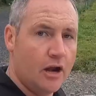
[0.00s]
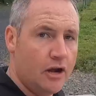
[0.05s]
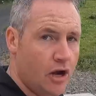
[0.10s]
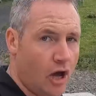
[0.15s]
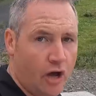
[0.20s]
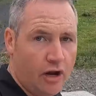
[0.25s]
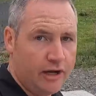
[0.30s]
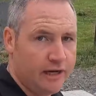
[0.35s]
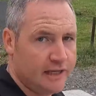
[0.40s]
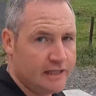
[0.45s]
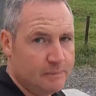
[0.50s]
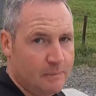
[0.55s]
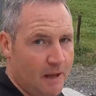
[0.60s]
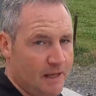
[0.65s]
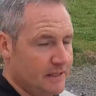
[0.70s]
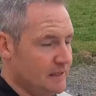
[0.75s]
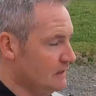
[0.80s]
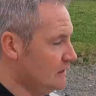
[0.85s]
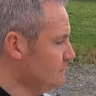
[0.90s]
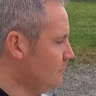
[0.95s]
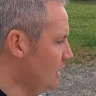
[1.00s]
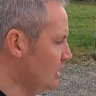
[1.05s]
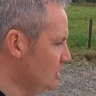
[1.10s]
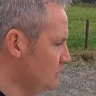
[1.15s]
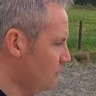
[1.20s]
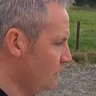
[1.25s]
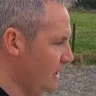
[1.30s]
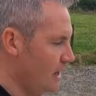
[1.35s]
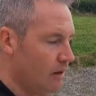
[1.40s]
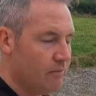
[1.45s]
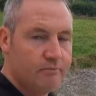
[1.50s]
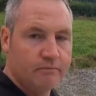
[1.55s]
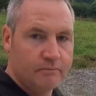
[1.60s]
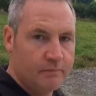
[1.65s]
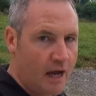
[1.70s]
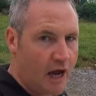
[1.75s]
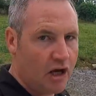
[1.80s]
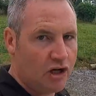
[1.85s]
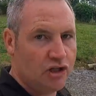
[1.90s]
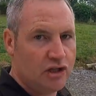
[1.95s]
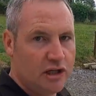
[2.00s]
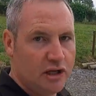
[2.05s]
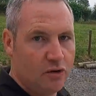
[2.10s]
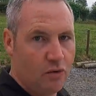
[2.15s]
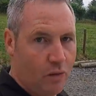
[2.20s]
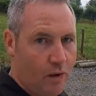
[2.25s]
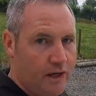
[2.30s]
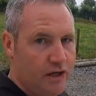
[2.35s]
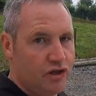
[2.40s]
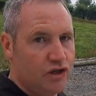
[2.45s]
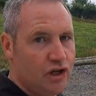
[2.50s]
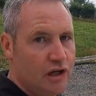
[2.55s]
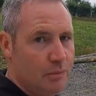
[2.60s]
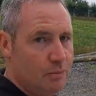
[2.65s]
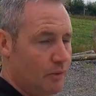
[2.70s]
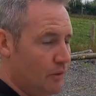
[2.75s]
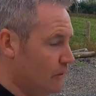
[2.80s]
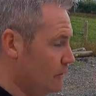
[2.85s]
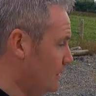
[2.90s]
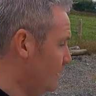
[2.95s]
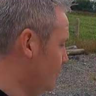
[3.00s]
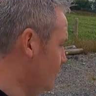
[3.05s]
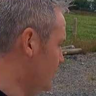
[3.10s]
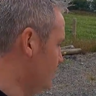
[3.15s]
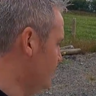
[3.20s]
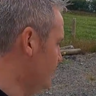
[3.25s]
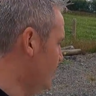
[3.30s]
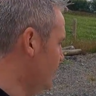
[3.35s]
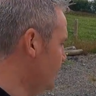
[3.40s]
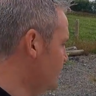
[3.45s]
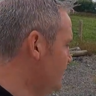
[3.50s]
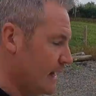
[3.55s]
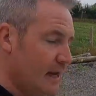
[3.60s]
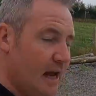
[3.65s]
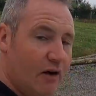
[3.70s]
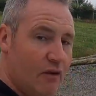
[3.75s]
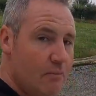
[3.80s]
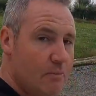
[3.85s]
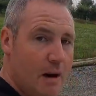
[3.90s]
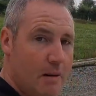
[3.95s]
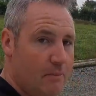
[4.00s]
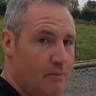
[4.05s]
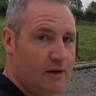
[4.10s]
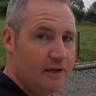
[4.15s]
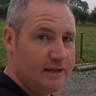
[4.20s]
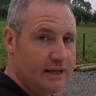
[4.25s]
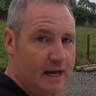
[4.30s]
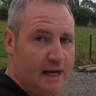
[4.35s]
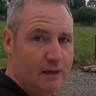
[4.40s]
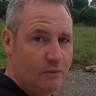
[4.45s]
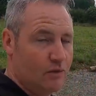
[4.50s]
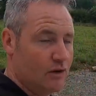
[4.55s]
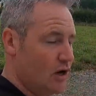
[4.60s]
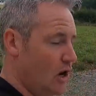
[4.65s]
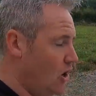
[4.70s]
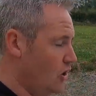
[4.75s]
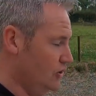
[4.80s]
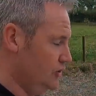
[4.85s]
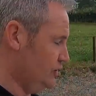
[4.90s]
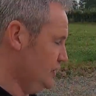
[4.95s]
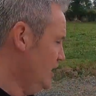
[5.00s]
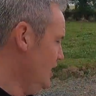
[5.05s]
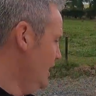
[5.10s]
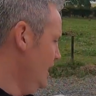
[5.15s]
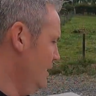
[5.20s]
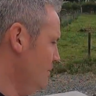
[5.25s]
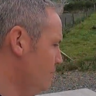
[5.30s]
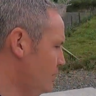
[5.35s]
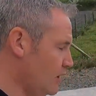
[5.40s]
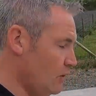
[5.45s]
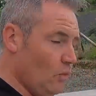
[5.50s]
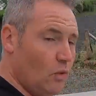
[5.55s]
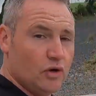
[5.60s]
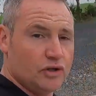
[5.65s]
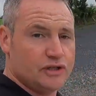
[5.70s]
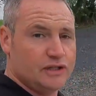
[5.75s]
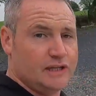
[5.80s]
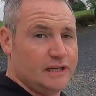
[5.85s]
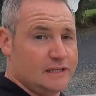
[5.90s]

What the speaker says: not an expensive spot sprayer. Actually quite a cheap one when I went to buy it. I can't remember exactly what it cost, but it wasn't